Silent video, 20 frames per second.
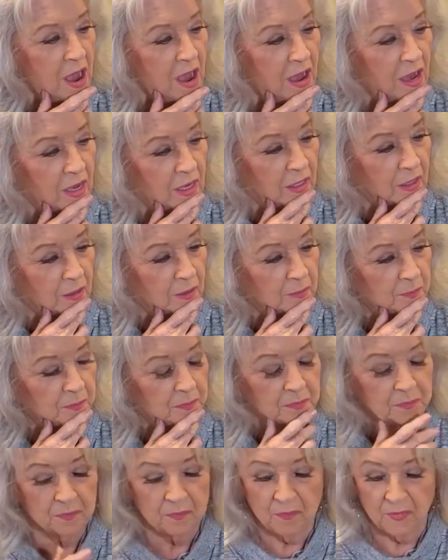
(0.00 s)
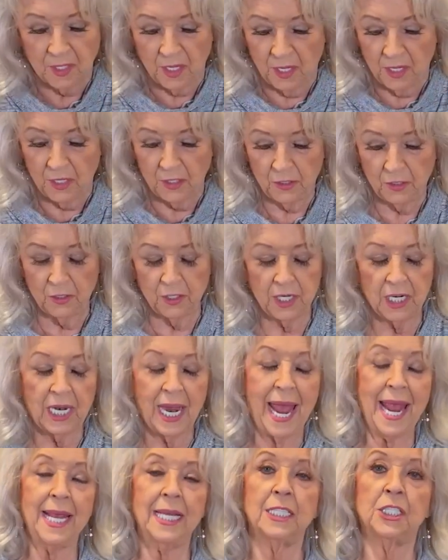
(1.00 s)
Um,
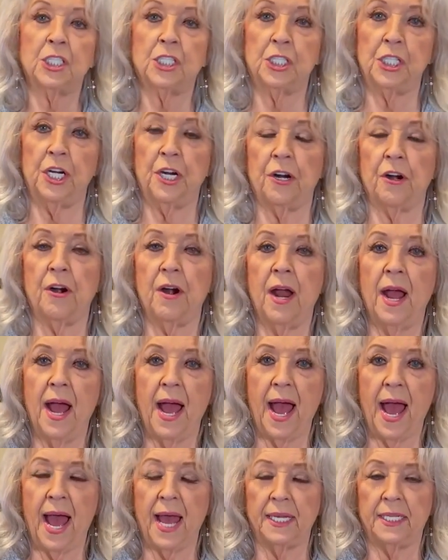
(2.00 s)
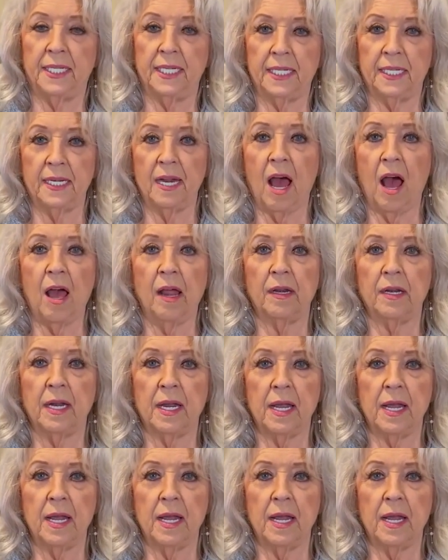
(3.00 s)
last year, I did not